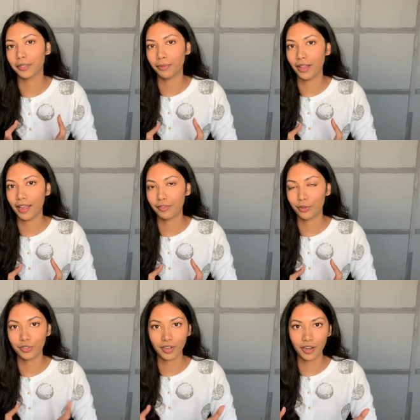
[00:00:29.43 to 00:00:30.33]
apply for
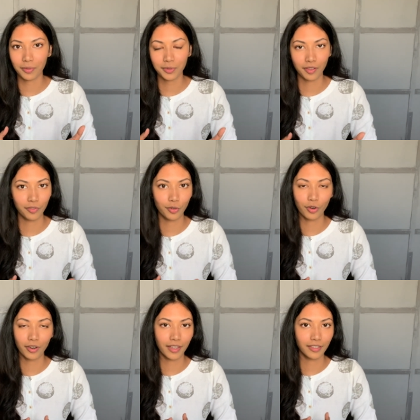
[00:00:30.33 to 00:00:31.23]
startups if
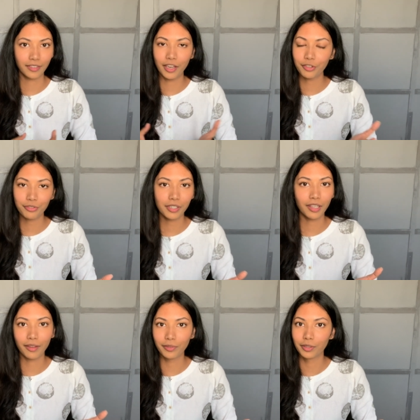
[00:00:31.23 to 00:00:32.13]
you're at an entry
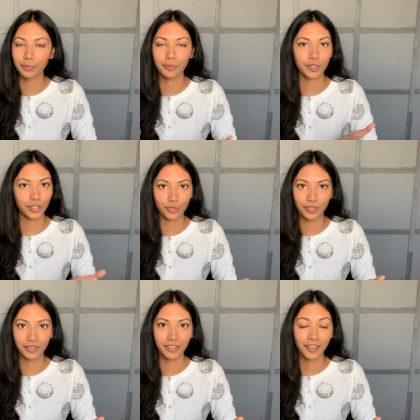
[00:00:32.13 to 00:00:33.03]
level
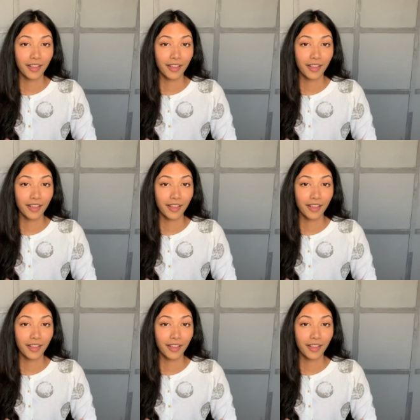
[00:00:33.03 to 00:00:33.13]
position.